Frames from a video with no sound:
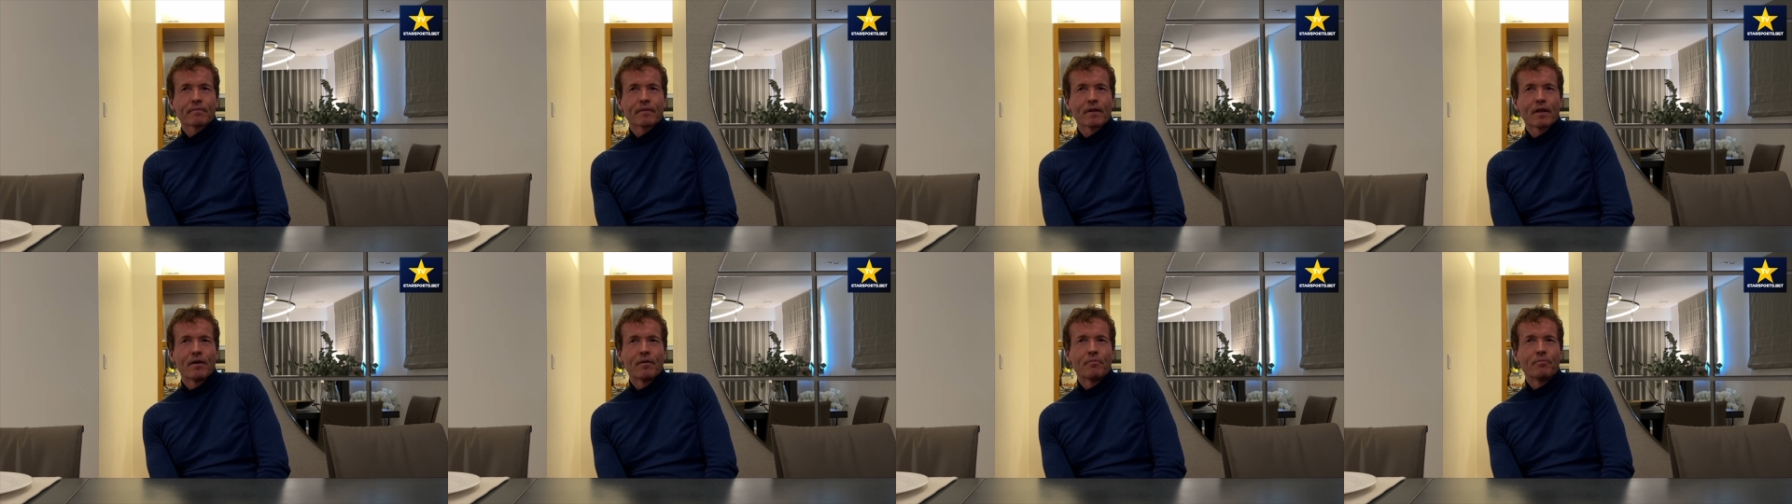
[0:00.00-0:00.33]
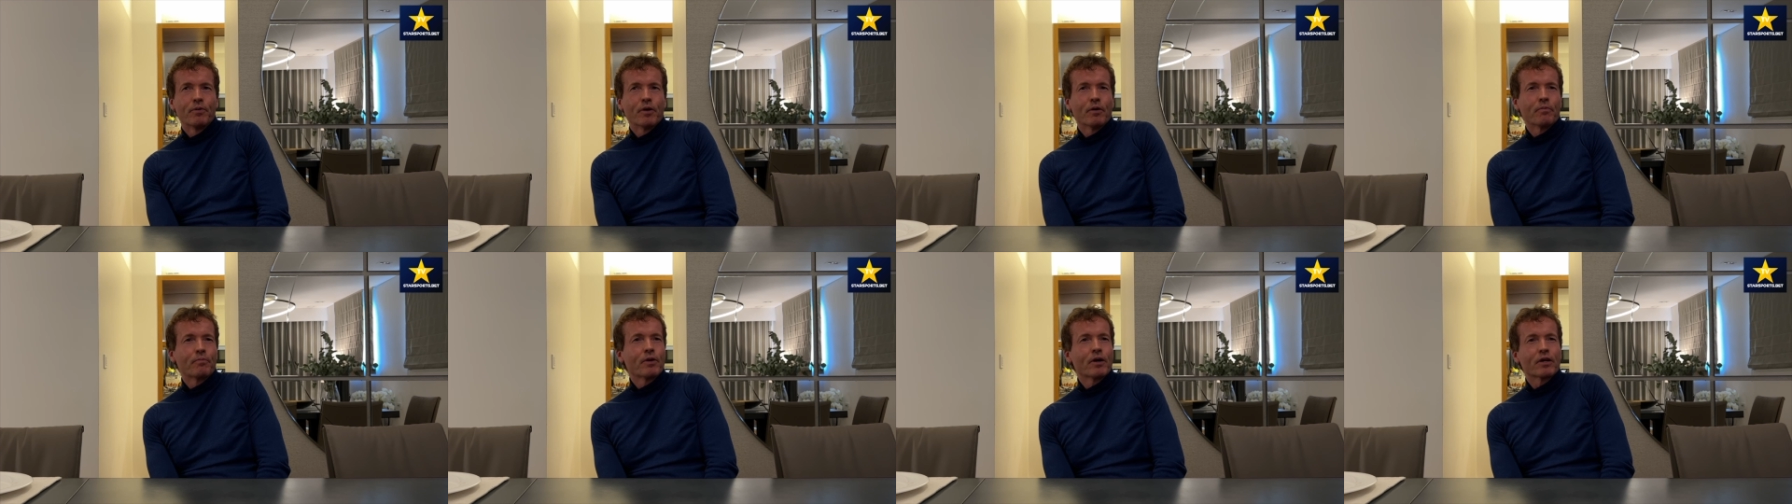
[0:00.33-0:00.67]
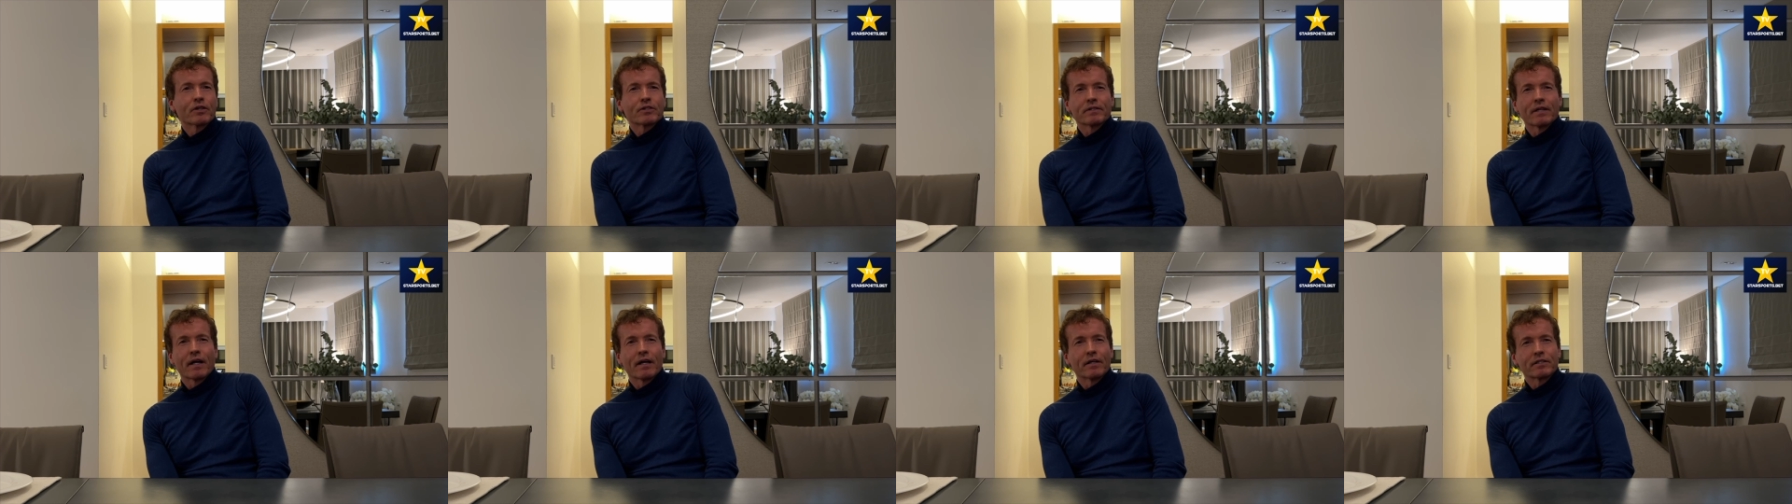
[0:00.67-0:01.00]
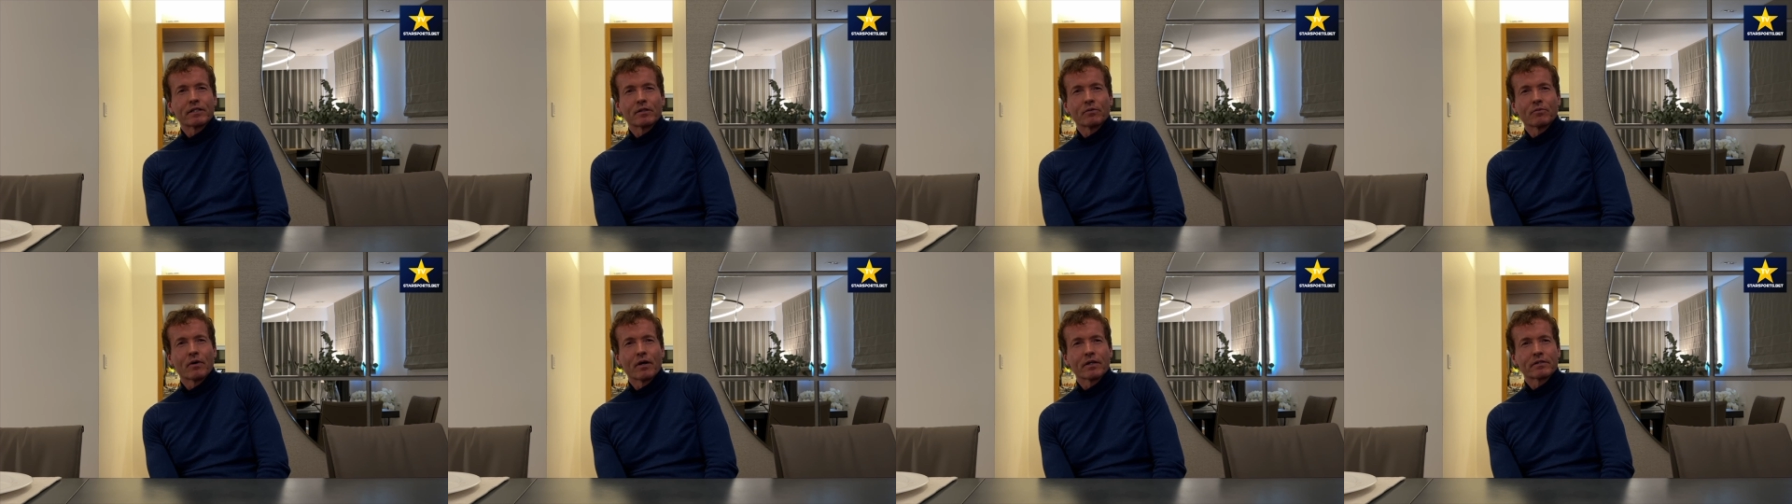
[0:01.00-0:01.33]
But
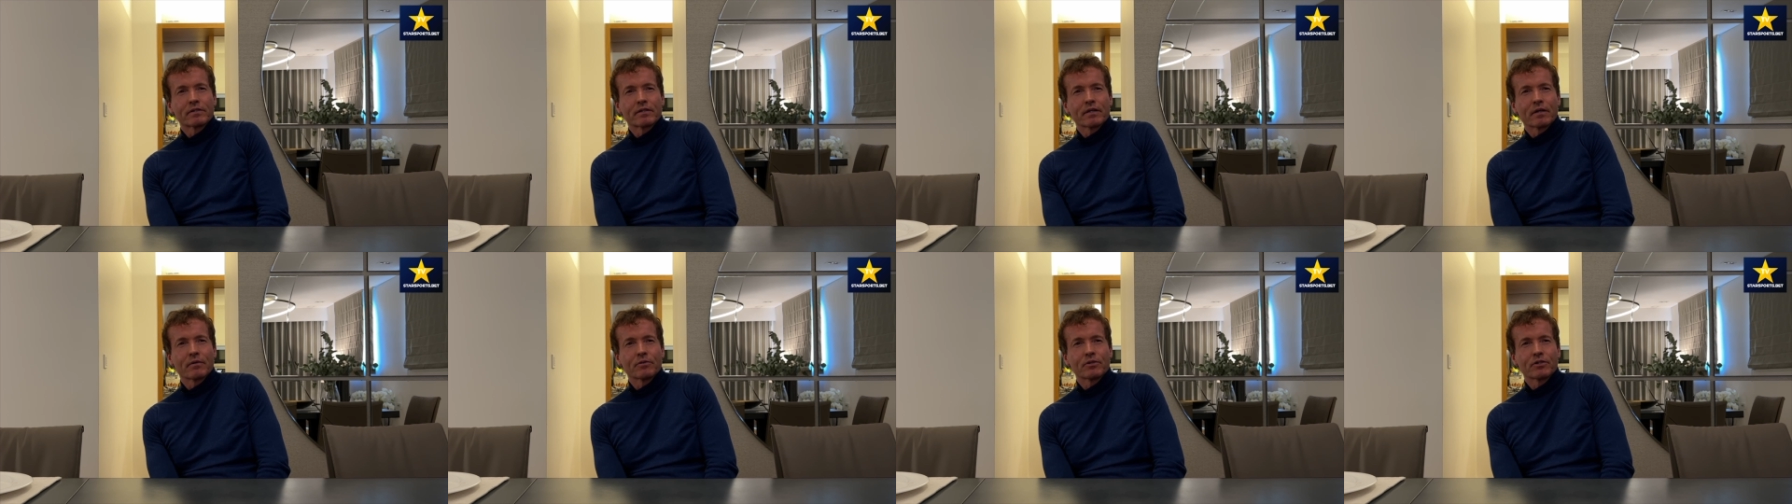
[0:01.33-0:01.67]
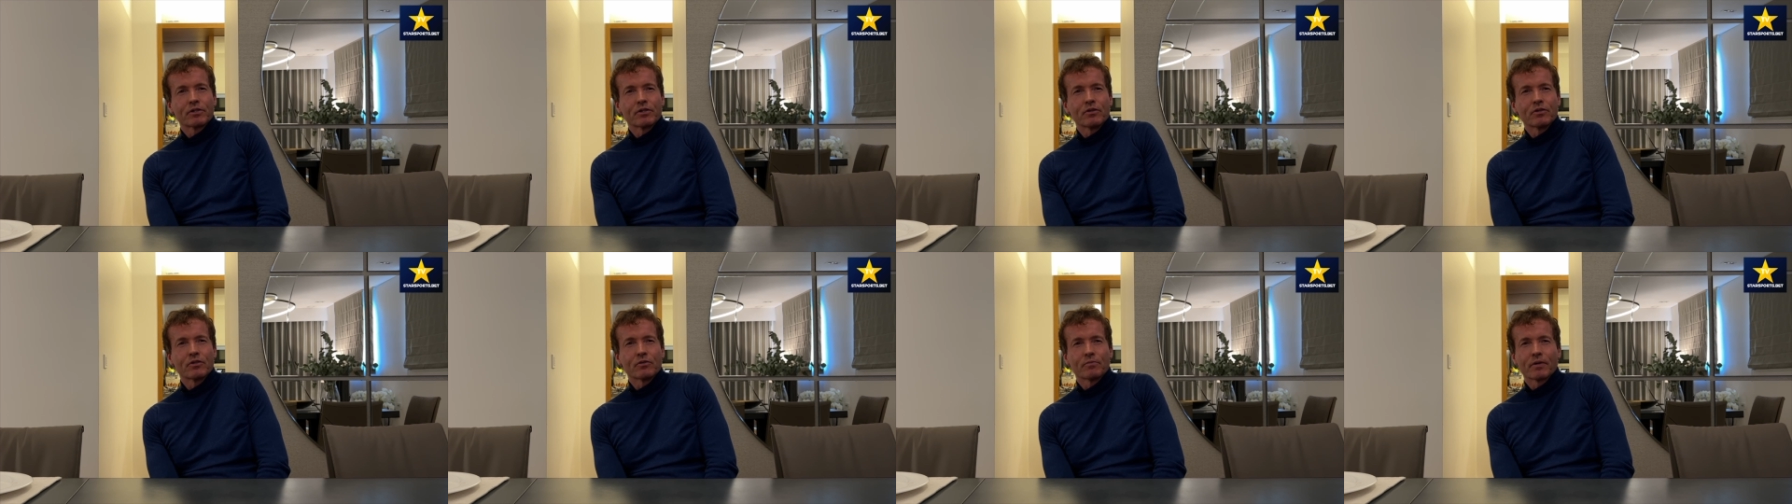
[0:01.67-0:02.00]
personality-wise, that was huge.